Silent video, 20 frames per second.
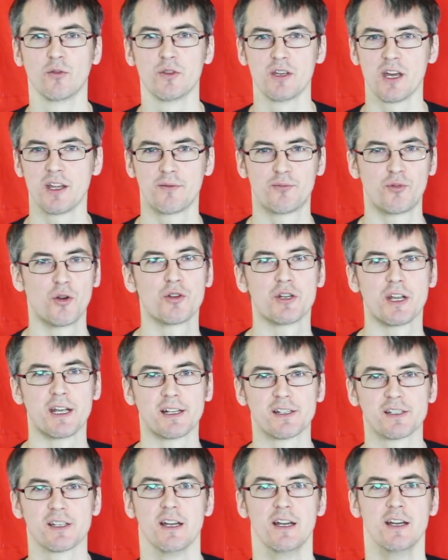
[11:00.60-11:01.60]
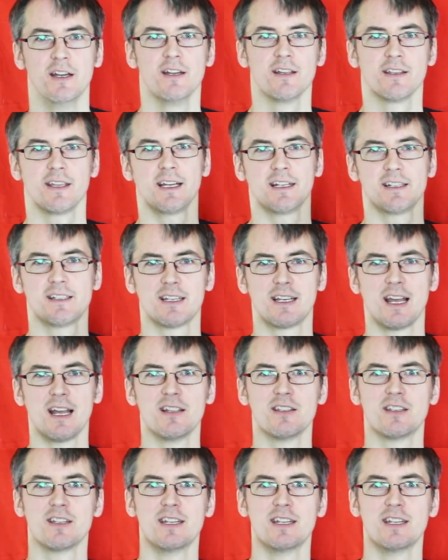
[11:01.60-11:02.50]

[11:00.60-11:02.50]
all the other projects. Thanks again